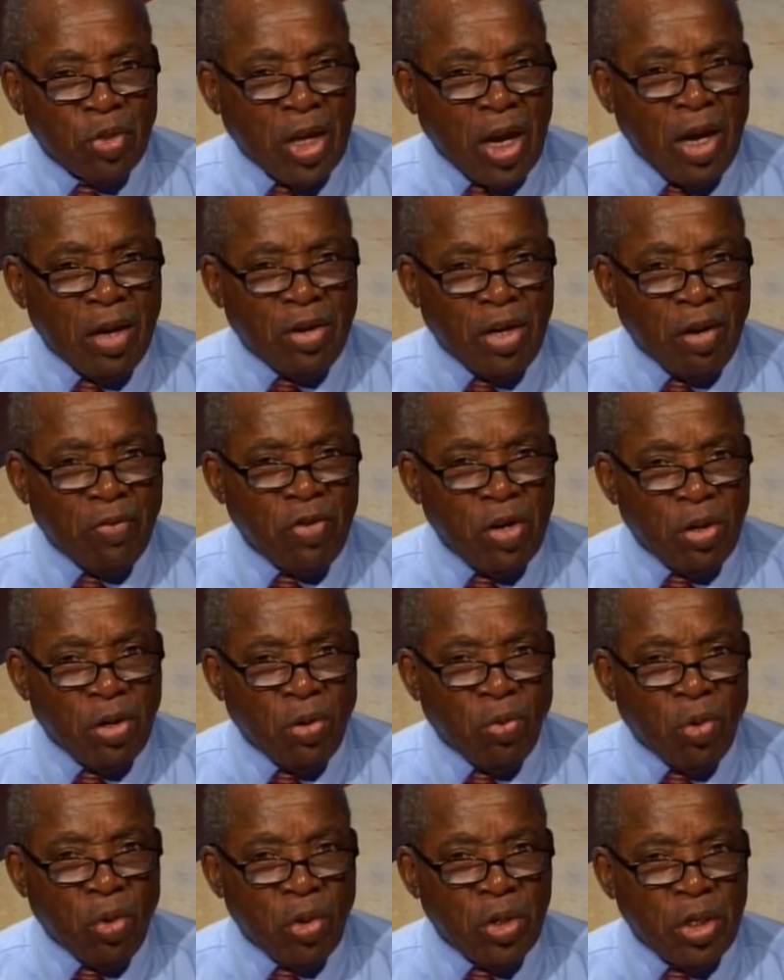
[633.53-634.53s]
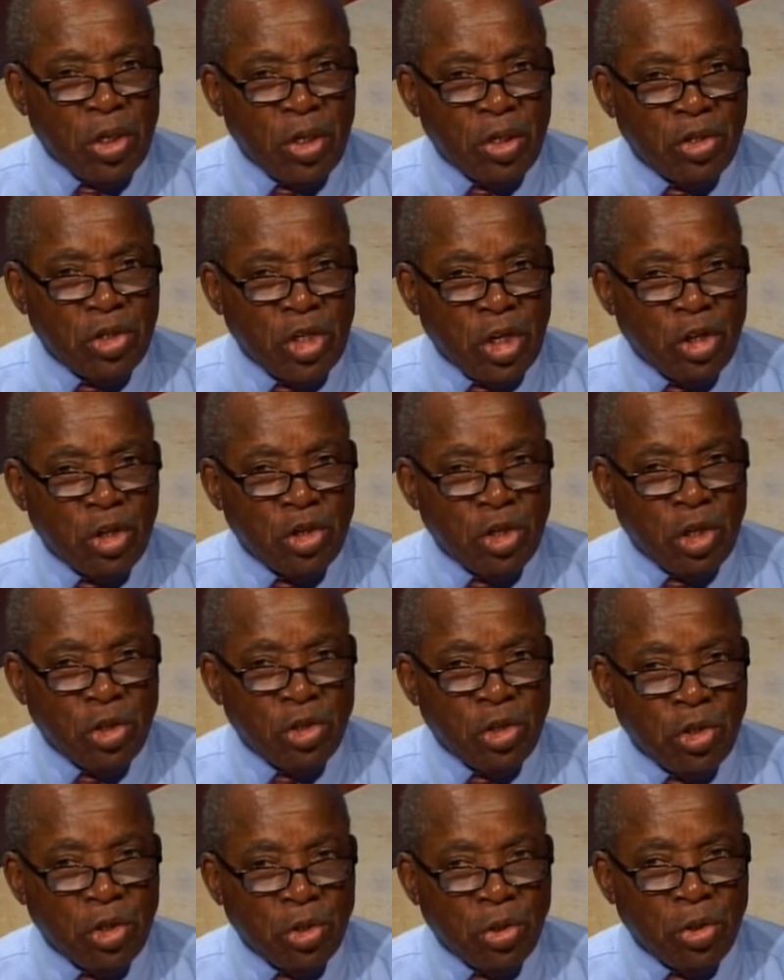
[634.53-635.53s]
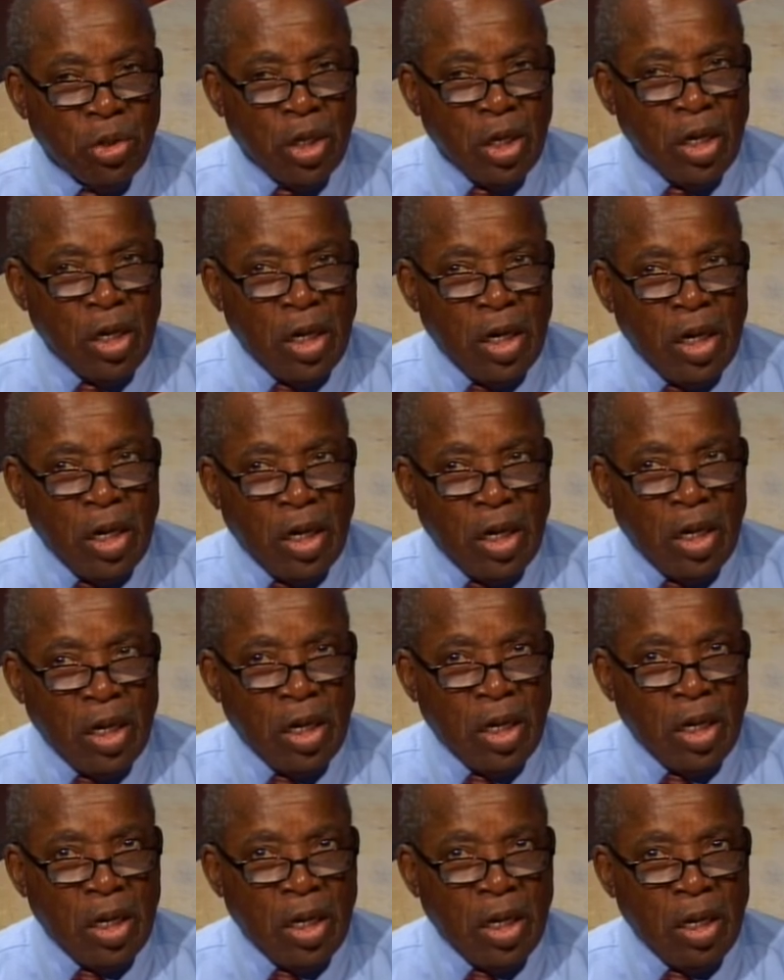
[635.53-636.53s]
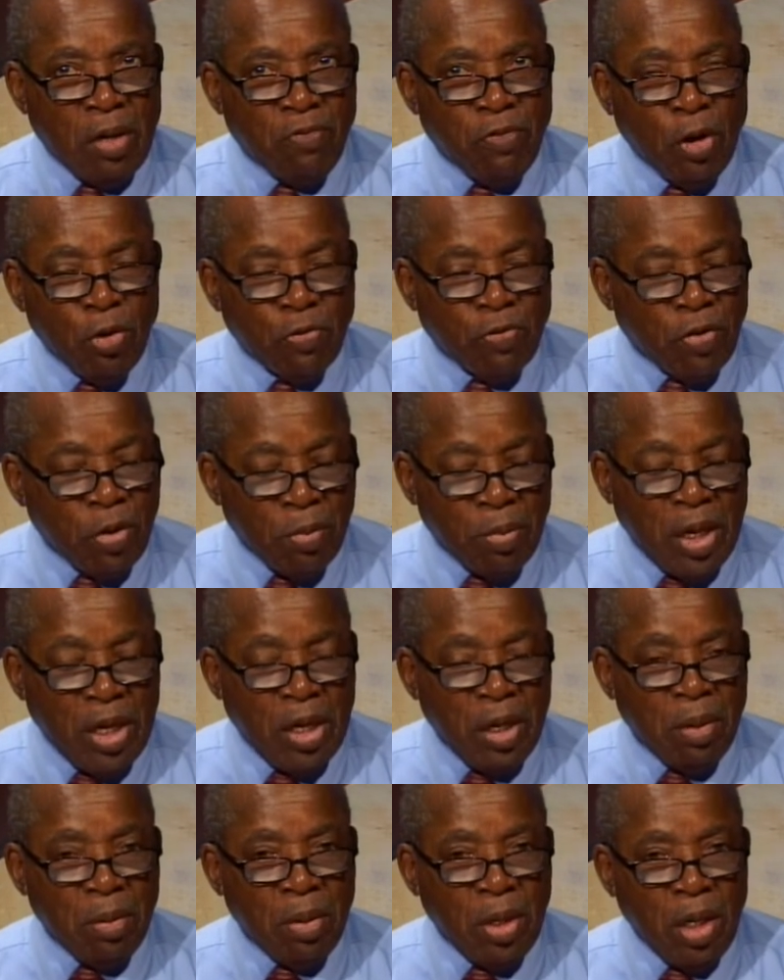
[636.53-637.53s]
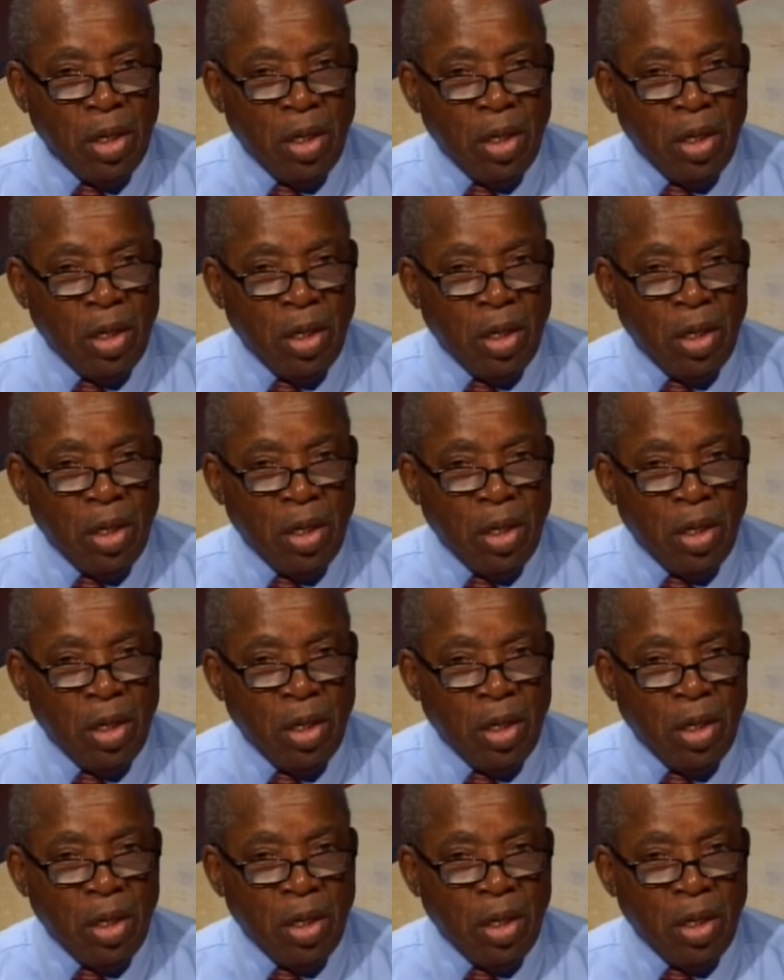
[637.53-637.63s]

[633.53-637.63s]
I definitely don't want the citizen to vote for me